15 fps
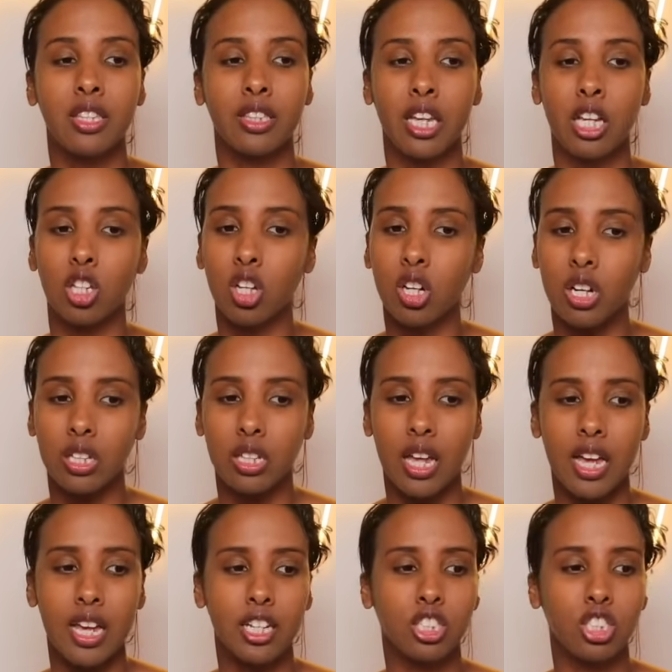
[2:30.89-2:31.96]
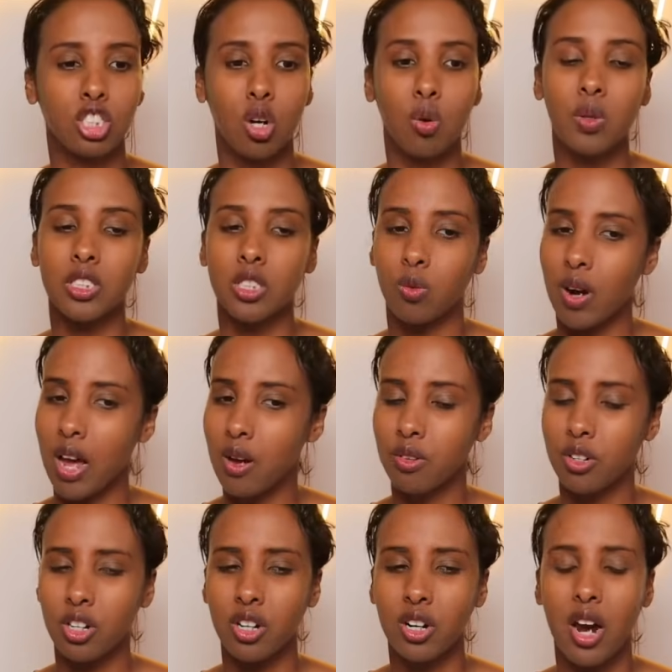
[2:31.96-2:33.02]
They look alike, she's always
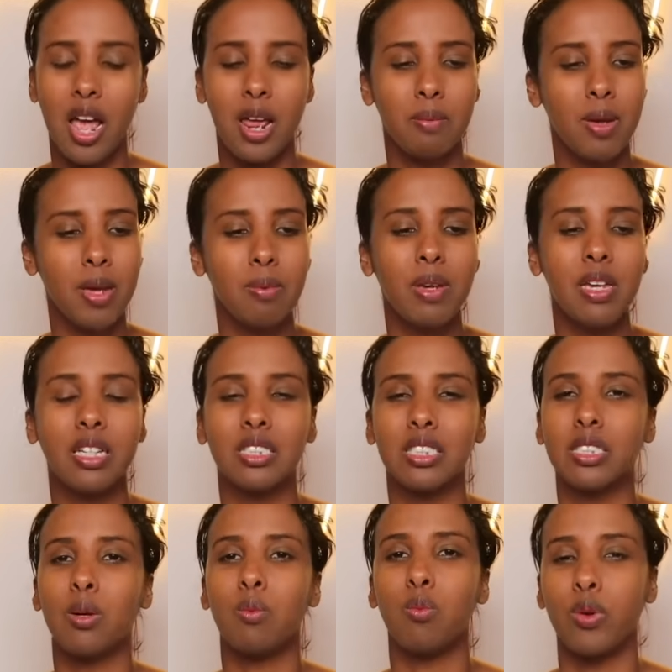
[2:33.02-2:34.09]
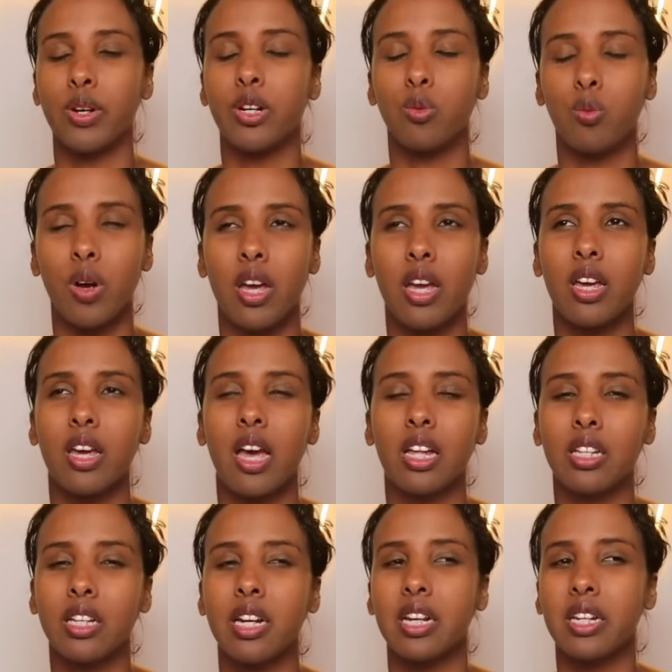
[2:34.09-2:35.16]
around her, and maybe in some weird way,
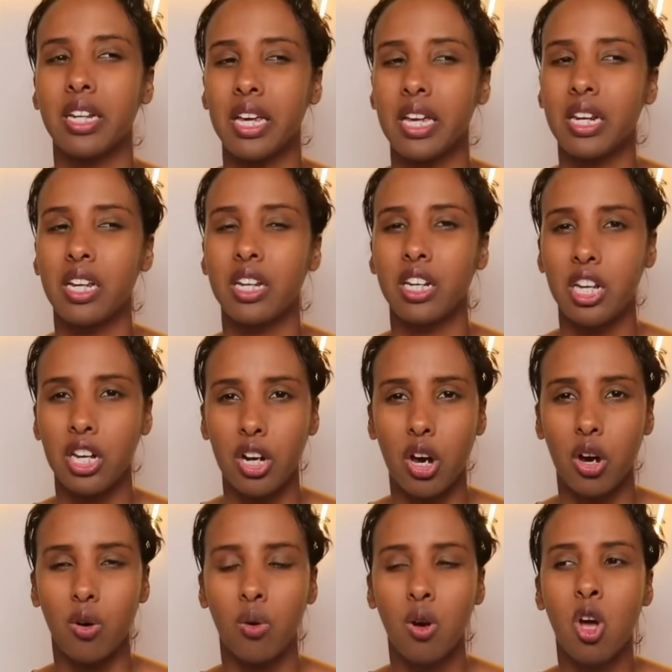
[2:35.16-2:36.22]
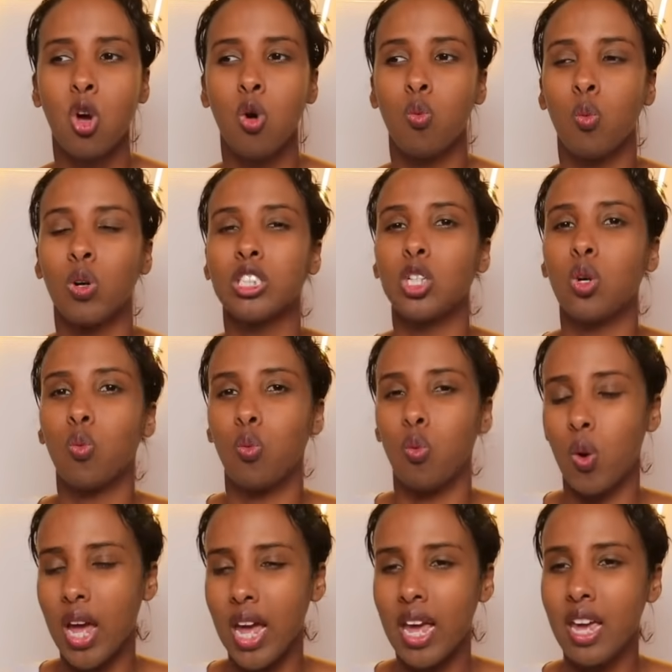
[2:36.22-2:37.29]
Elena dating Nino was a
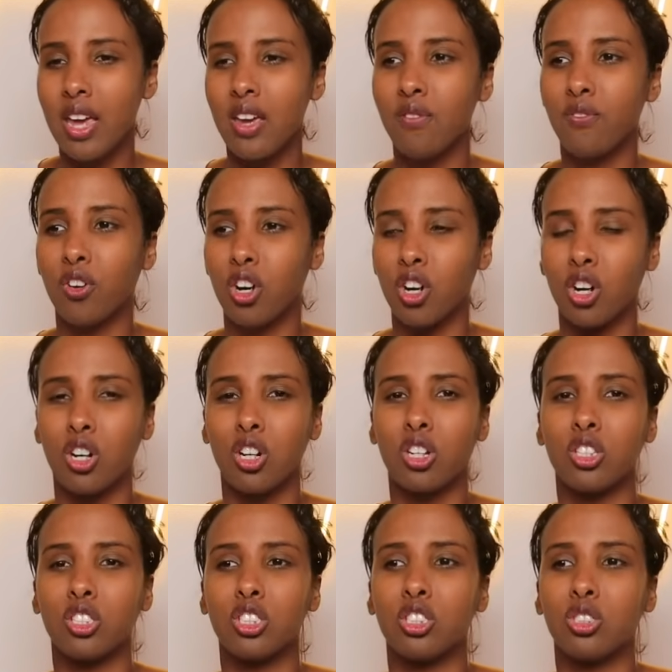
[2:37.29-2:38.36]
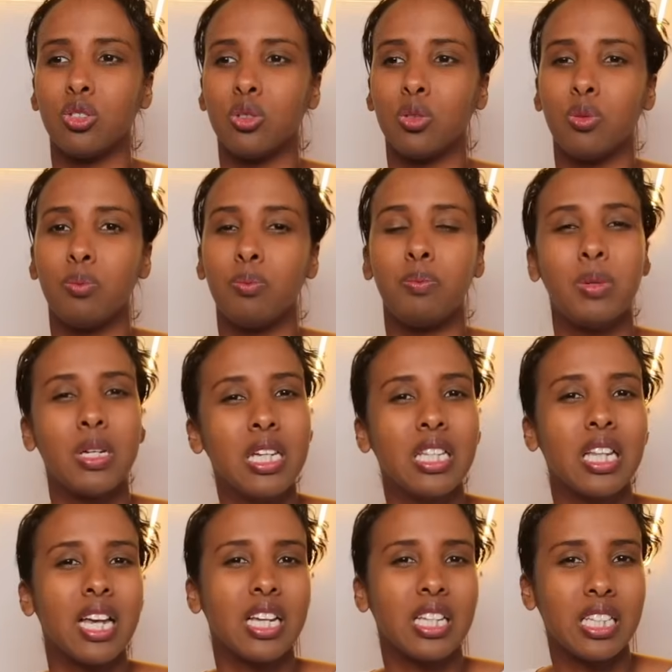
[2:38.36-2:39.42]
way for her to be
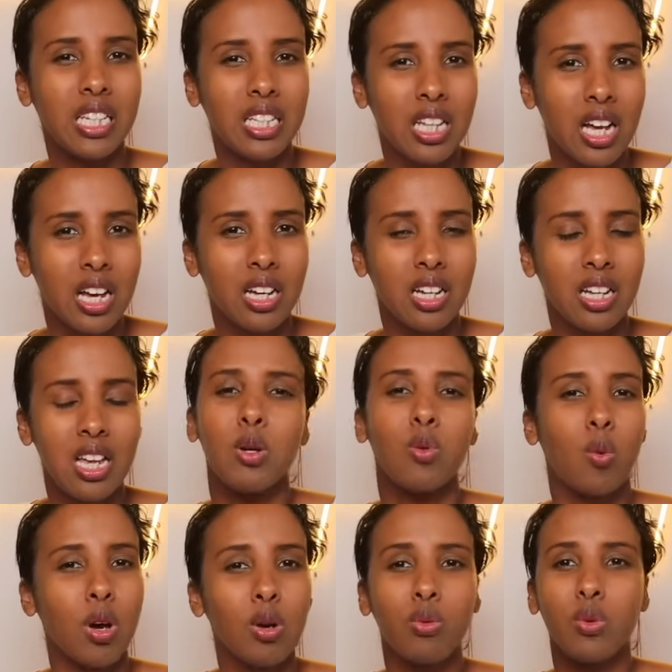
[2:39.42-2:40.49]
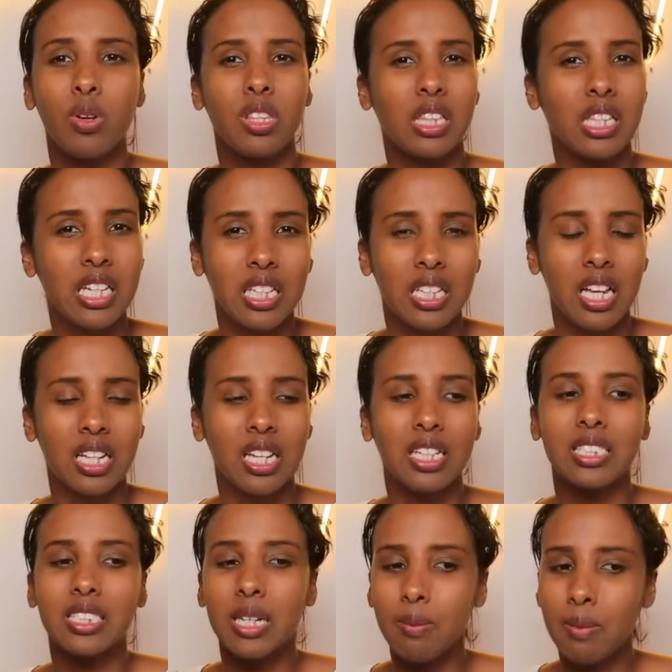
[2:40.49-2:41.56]
like Lila, be one with Lila.
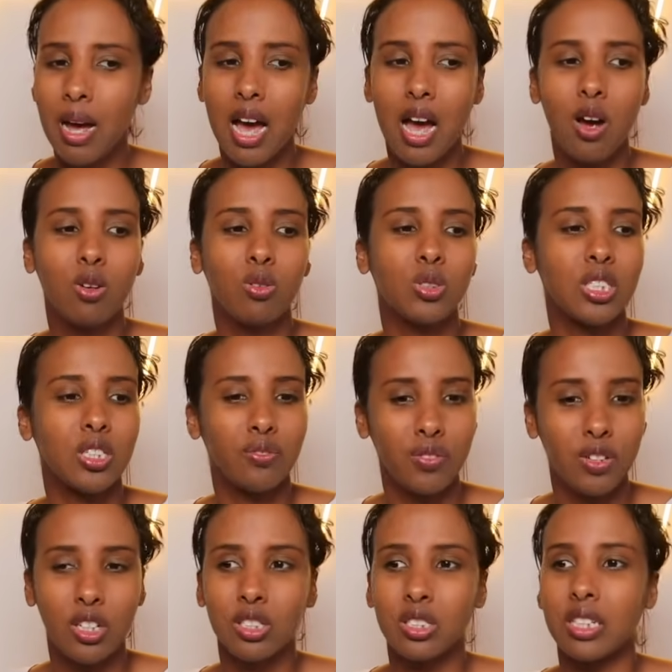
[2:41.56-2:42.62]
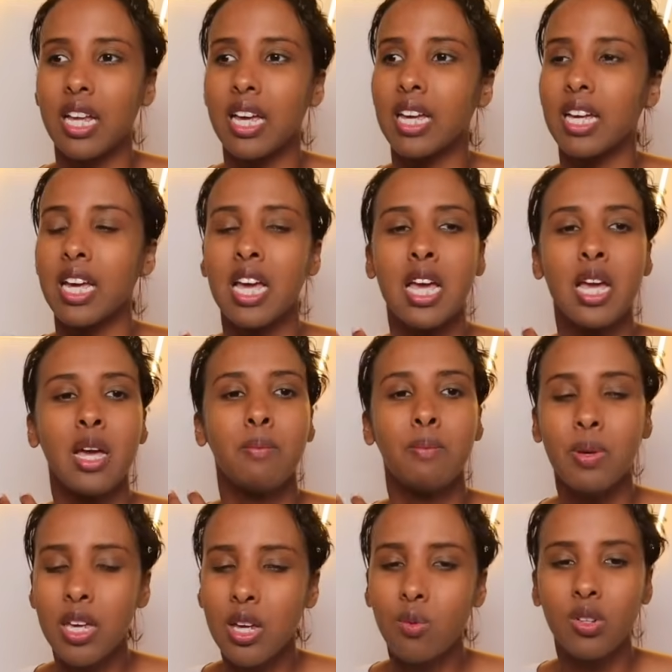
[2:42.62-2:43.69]
Like somehow she feels like
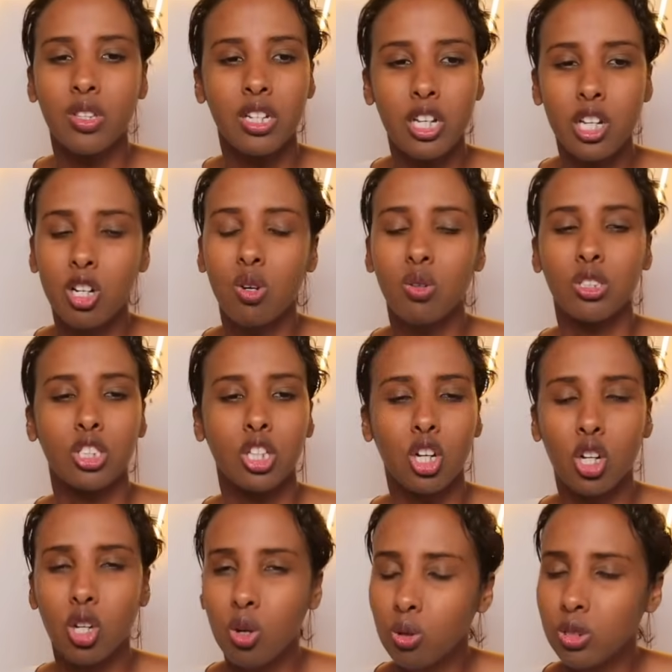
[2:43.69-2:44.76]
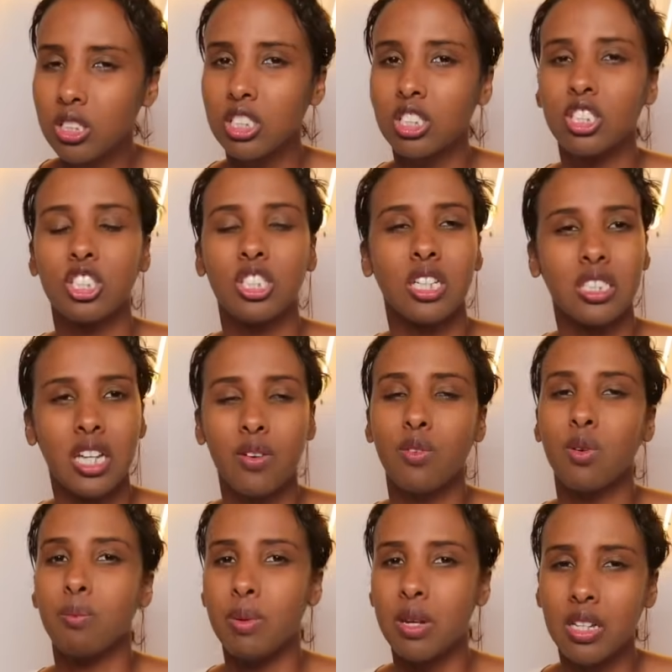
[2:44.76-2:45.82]
being with Nino is the closest she has
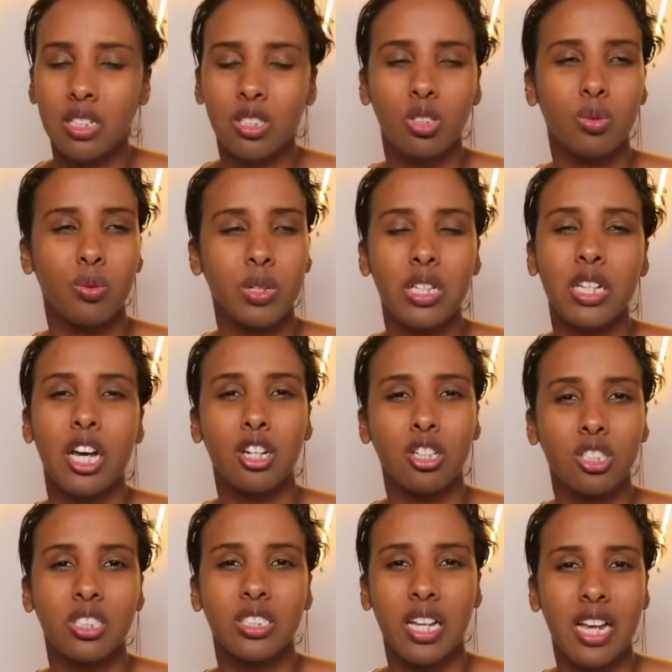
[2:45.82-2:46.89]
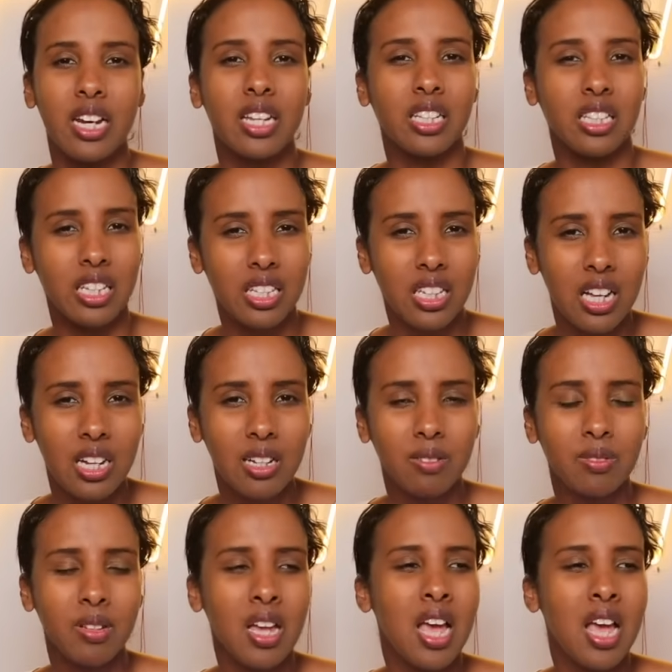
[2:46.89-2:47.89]
ever been to really understanding Lila.